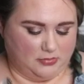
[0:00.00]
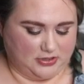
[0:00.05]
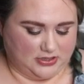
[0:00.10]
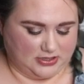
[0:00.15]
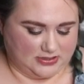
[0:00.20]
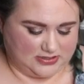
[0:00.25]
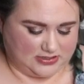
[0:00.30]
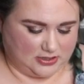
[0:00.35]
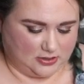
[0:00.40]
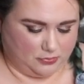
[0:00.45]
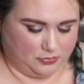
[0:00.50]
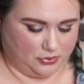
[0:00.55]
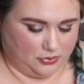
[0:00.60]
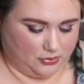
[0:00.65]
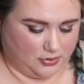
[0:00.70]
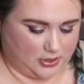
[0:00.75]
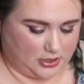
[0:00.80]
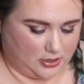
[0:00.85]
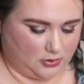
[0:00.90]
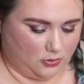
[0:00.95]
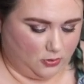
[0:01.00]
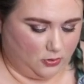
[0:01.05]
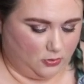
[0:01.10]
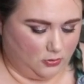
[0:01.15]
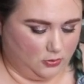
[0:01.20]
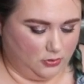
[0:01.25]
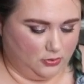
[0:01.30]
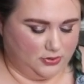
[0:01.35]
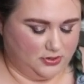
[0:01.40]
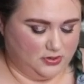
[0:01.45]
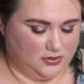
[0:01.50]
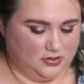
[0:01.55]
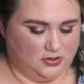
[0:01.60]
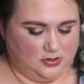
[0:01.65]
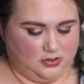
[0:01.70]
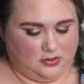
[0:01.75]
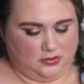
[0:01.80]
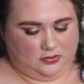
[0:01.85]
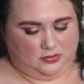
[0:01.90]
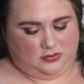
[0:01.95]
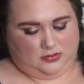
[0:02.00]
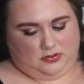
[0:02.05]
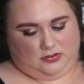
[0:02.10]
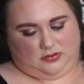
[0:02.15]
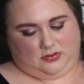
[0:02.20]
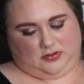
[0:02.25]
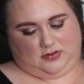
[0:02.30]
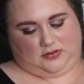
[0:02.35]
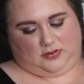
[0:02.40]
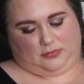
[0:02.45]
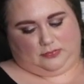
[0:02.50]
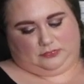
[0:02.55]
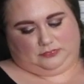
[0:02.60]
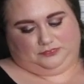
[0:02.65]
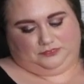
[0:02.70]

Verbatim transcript: because they're pretty old. So.